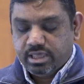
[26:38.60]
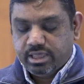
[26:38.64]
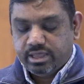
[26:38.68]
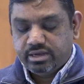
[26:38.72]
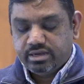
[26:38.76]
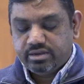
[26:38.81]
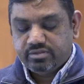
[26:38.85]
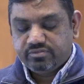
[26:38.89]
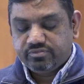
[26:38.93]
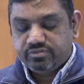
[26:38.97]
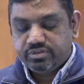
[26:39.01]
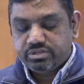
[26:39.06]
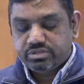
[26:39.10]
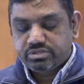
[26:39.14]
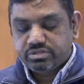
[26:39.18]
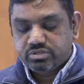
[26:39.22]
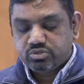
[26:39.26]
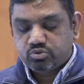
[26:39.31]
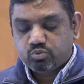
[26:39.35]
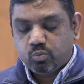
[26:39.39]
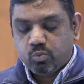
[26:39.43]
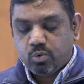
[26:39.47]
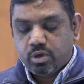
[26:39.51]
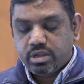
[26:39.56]
And in
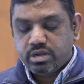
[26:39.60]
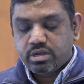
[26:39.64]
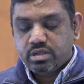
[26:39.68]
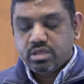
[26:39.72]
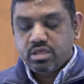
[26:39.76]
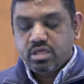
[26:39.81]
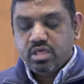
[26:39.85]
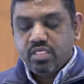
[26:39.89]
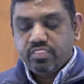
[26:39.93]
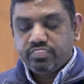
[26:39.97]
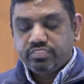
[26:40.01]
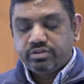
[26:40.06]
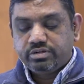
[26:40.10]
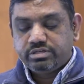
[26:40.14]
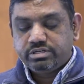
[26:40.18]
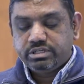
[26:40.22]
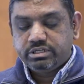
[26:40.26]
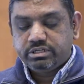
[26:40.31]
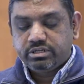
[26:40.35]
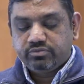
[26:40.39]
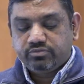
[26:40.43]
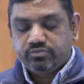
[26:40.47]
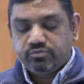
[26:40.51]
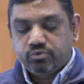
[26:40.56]
Ephesians 1
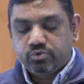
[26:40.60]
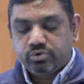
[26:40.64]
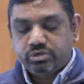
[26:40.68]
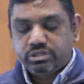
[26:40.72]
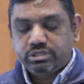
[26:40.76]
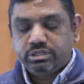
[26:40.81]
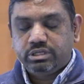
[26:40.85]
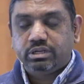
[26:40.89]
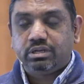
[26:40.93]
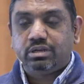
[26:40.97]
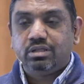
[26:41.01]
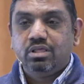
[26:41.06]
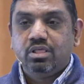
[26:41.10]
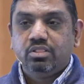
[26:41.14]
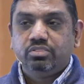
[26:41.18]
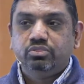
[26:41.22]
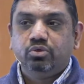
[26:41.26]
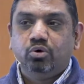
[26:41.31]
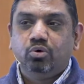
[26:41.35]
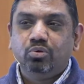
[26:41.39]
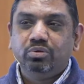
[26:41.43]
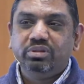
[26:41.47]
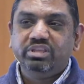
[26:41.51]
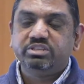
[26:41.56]
13 and 14,
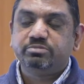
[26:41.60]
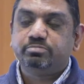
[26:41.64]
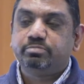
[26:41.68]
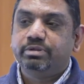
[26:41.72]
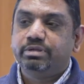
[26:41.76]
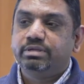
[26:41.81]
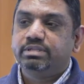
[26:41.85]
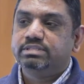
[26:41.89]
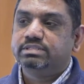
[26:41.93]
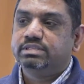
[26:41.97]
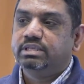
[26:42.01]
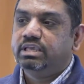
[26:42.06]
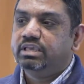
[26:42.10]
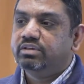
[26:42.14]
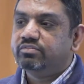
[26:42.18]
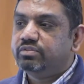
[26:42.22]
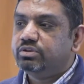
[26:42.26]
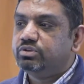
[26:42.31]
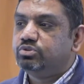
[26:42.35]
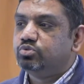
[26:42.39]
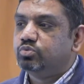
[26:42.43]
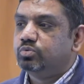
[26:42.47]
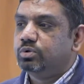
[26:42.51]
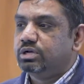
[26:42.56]
the Holy Spirit is
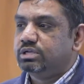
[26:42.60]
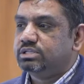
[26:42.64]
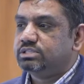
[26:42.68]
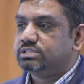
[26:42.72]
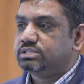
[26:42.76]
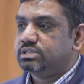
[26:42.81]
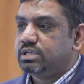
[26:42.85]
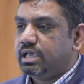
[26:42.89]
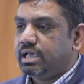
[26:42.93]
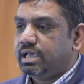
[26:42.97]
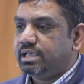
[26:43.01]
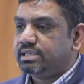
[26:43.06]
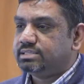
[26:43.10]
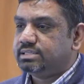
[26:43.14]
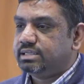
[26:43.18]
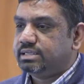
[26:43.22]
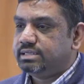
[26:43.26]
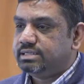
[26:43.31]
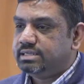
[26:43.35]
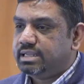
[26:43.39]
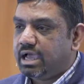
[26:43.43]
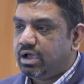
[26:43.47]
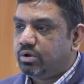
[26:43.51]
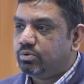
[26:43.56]
given to us as a
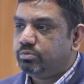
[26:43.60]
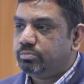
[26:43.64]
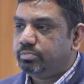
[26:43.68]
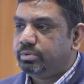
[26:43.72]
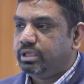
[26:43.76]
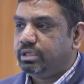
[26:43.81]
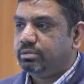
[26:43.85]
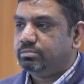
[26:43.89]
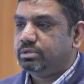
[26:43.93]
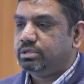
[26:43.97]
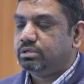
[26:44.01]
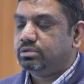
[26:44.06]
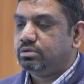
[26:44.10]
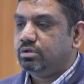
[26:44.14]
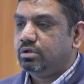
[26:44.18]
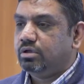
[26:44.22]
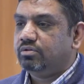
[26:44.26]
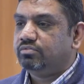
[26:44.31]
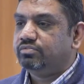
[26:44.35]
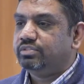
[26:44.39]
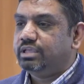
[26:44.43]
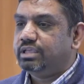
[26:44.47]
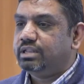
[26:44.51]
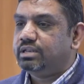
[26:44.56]
down payment
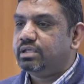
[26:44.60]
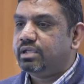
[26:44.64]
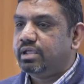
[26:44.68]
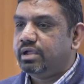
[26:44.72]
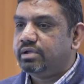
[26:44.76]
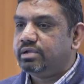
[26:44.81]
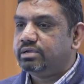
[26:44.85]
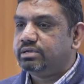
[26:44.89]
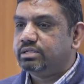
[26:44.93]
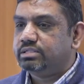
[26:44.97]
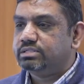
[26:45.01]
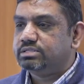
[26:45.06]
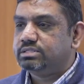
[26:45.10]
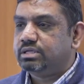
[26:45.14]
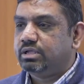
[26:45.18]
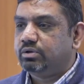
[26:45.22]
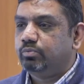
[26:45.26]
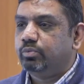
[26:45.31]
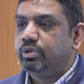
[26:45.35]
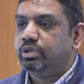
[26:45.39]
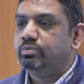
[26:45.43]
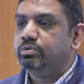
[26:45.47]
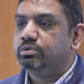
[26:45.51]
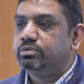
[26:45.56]
of the inheritance
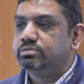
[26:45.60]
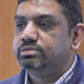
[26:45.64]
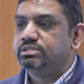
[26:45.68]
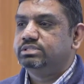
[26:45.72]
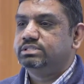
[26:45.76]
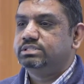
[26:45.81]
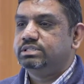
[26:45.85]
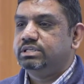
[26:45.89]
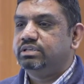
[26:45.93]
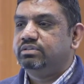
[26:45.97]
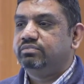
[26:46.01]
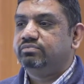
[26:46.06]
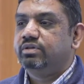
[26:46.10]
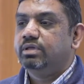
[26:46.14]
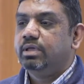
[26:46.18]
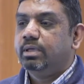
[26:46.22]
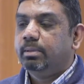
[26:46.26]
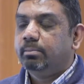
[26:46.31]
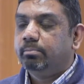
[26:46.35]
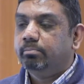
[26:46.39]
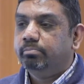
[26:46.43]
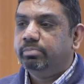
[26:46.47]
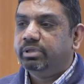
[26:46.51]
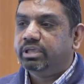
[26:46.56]
that we will receive
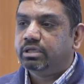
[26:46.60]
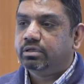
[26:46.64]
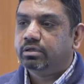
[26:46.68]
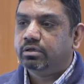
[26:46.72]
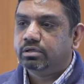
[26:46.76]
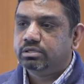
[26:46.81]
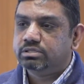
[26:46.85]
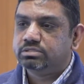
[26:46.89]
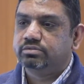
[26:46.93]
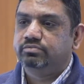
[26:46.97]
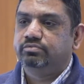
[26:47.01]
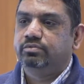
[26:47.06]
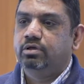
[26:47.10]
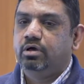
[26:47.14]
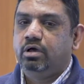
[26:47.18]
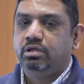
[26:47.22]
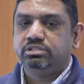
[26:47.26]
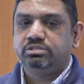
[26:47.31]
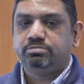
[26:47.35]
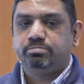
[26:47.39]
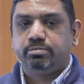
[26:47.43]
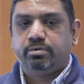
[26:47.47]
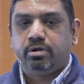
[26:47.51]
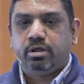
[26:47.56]
because of
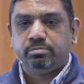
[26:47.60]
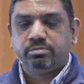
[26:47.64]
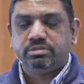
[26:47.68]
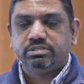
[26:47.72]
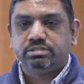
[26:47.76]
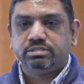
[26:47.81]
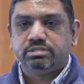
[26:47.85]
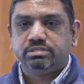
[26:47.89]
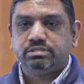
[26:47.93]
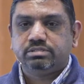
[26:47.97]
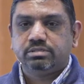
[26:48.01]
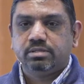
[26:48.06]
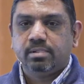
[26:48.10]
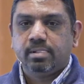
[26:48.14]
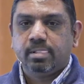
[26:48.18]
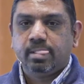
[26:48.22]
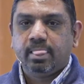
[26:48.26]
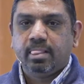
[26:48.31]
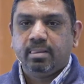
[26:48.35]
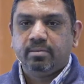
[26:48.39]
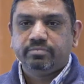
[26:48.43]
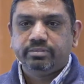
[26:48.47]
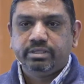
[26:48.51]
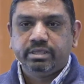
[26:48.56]
God's promises.
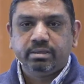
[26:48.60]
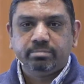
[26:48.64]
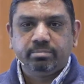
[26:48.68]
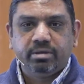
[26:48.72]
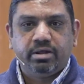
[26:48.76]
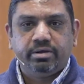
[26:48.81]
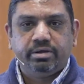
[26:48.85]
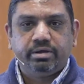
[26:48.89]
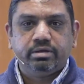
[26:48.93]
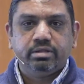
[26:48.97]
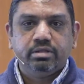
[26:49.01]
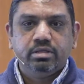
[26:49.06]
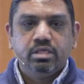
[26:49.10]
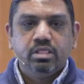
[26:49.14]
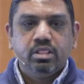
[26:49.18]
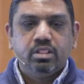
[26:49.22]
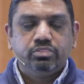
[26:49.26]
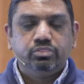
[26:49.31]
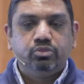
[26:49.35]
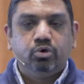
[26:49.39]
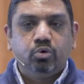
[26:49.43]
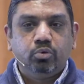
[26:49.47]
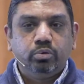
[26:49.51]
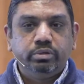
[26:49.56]
Think about it.
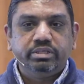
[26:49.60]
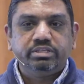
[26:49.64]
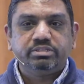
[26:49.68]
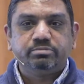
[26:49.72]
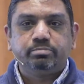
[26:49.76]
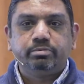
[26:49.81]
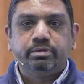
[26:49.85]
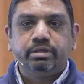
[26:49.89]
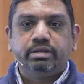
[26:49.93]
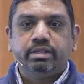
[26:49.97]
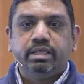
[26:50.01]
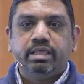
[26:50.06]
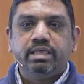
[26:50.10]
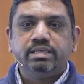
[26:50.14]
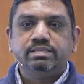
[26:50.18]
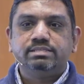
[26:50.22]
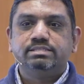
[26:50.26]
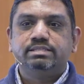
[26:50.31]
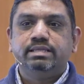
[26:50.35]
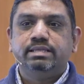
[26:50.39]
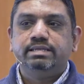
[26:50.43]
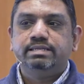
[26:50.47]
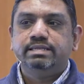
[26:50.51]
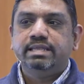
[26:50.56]
The Holy Spirit
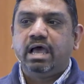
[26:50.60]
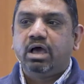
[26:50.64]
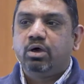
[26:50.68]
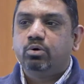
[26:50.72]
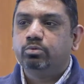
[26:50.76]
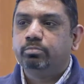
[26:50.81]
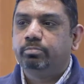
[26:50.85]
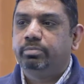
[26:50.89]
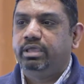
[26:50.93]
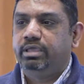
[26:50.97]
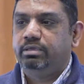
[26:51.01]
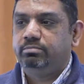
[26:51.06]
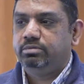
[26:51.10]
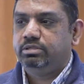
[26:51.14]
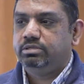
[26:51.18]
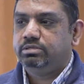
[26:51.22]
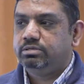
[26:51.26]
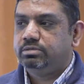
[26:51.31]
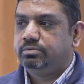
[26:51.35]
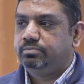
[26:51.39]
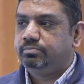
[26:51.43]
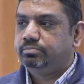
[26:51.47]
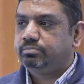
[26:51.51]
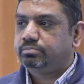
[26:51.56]
is the down
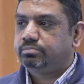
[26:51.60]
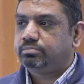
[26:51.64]
payment